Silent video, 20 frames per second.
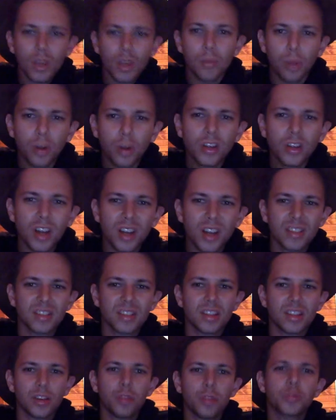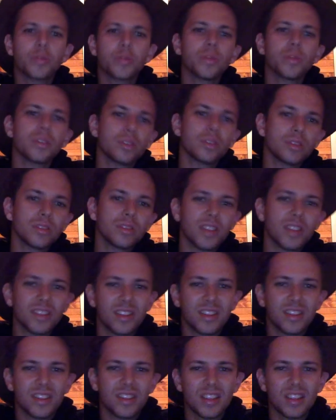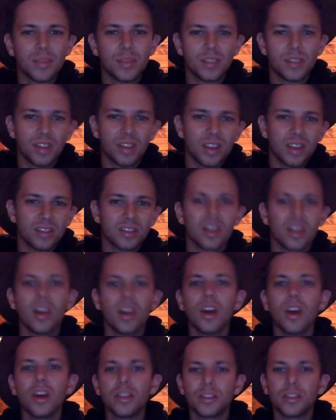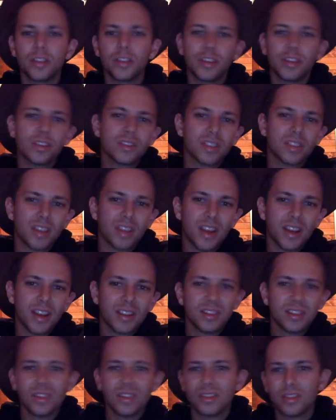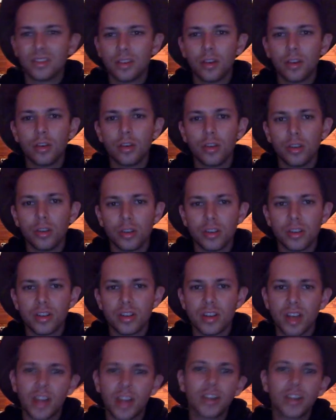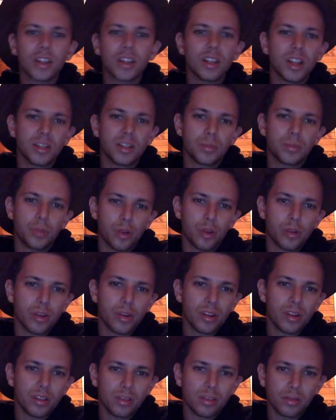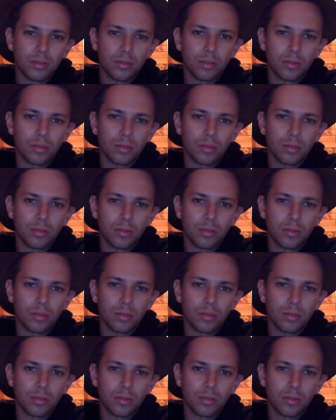Podcasting can also be used as an assessment task so teachers can access student knowledge and class progress.